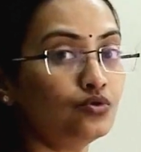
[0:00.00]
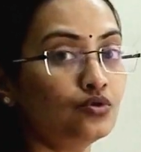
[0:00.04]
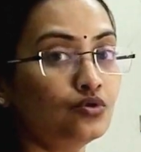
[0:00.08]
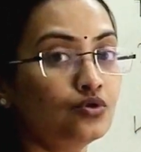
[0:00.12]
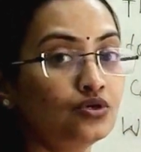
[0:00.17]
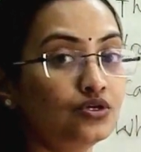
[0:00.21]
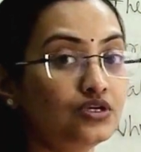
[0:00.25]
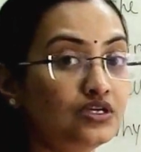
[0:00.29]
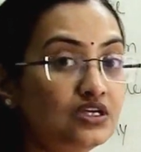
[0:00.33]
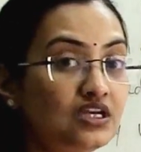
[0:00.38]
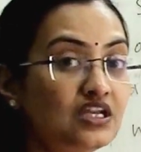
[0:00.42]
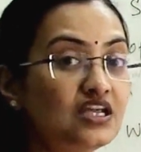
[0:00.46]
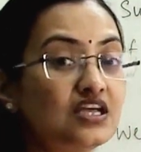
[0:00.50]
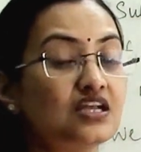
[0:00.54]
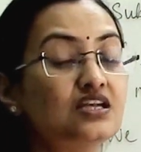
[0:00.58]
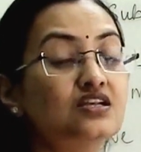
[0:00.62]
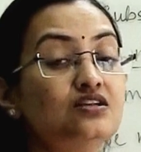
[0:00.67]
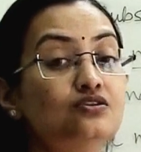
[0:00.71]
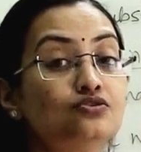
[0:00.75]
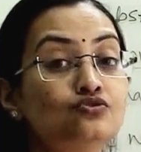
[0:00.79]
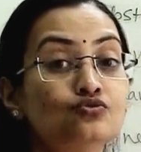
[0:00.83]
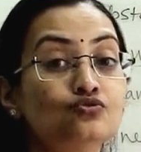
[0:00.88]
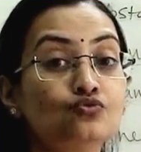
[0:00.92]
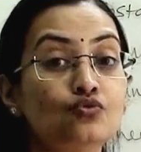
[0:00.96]
need
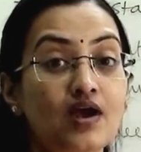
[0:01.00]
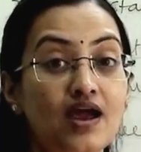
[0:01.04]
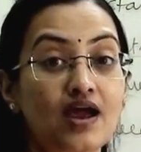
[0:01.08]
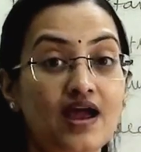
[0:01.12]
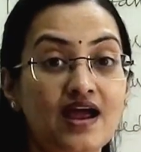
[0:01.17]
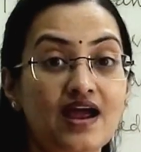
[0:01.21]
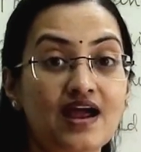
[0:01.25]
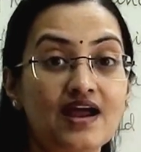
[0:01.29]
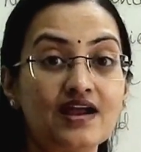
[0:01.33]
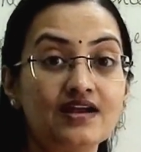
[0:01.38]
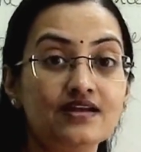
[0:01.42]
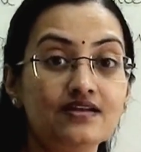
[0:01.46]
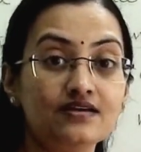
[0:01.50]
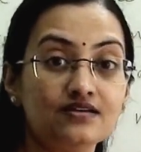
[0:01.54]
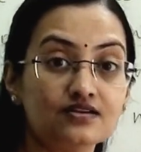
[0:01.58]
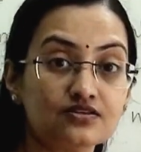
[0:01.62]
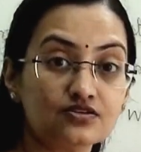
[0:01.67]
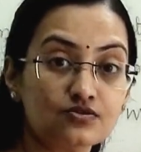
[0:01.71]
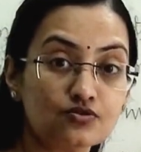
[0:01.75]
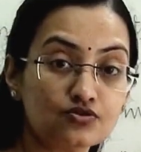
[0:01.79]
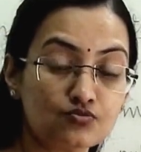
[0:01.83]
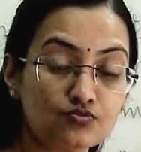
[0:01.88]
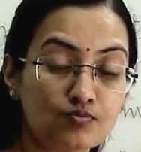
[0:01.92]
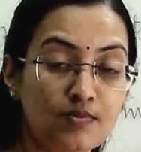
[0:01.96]
to add
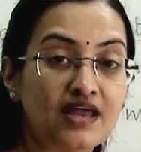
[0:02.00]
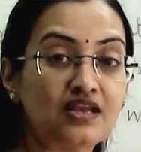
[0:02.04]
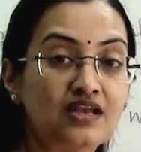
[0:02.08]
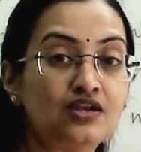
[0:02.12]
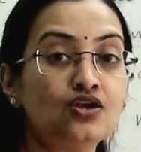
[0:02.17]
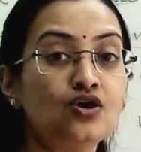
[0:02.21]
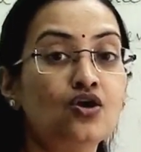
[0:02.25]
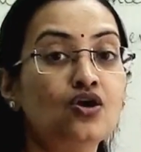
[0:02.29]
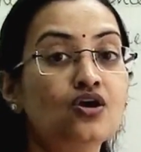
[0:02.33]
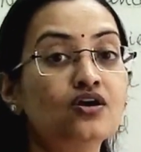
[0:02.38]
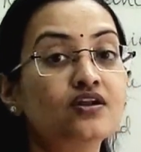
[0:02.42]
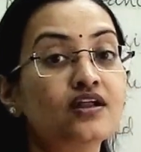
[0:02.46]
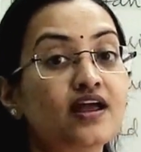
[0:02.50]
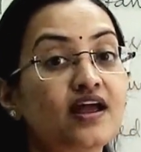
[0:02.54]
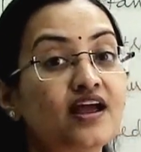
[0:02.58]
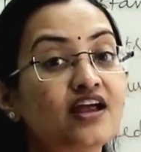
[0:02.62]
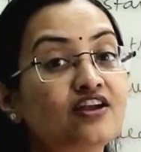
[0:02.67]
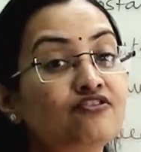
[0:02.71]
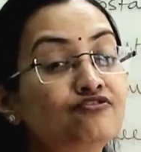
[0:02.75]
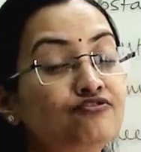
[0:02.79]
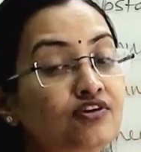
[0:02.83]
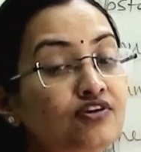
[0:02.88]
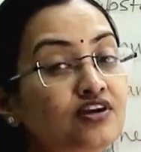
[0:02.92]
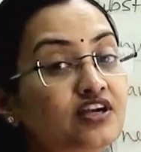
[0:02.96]
manure and
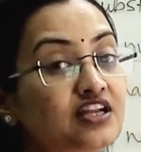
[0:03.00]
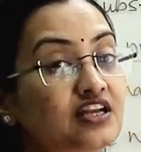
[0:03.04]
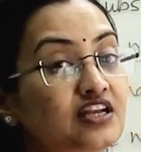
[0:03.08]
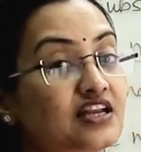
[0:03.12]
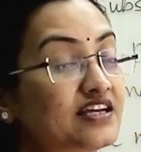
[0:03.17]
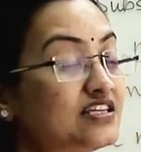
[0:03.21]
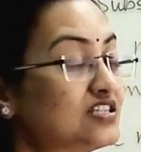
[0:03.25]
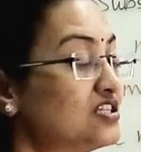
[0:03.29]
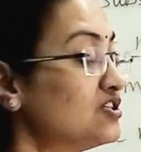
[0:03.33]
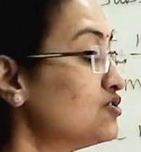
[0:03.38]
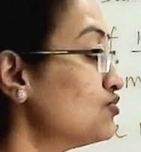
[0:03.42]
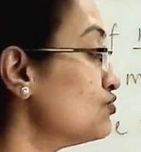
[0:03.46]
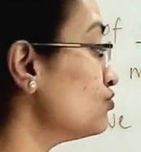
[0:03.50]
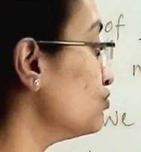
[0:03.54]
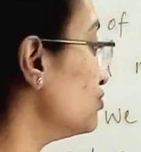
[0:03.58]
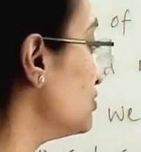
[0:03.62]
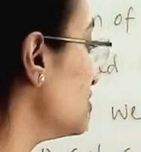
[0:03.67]
fertilizer to the